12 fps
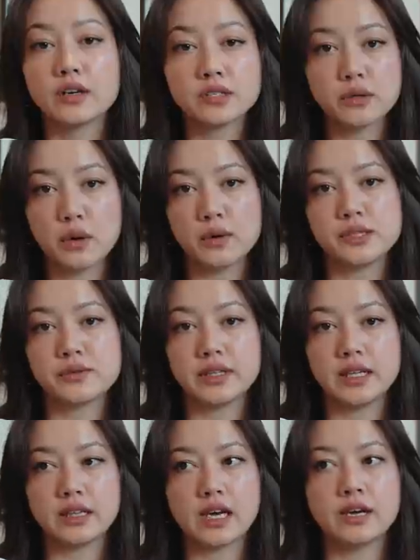I've also always
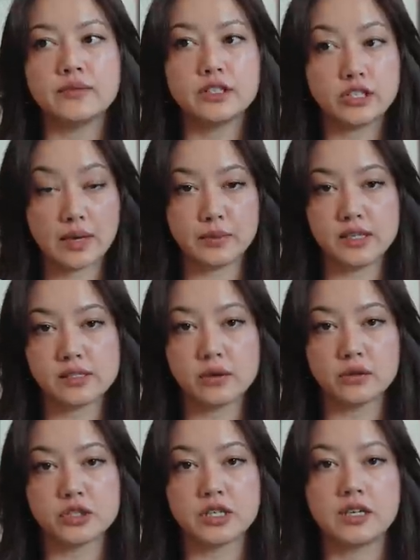really loved Japanese
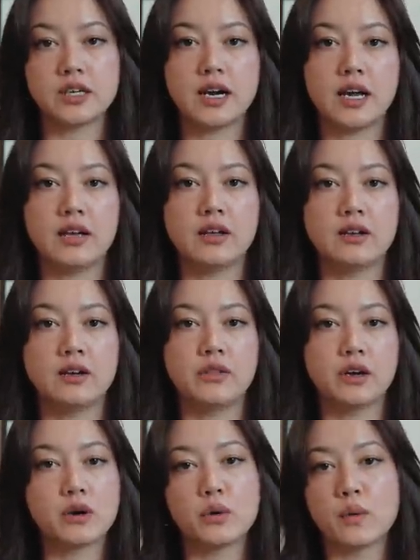culture and
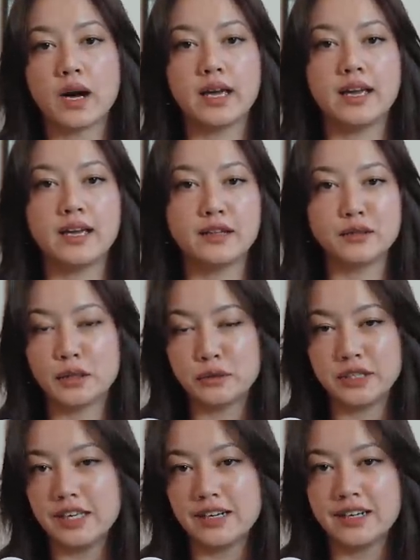the kawaii
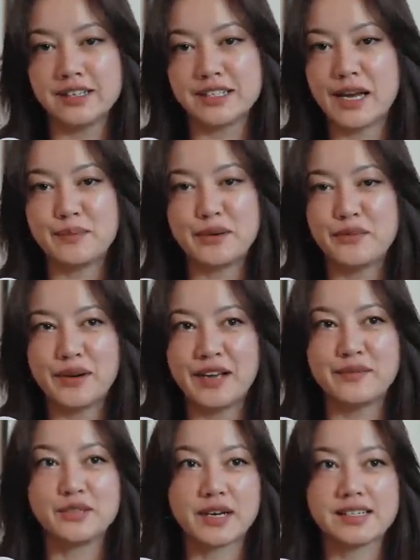Lolita type of way
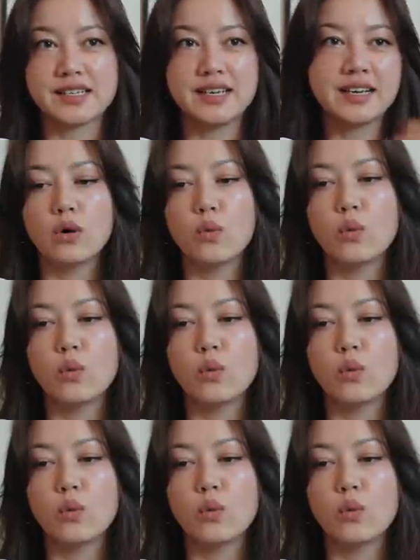of dressing.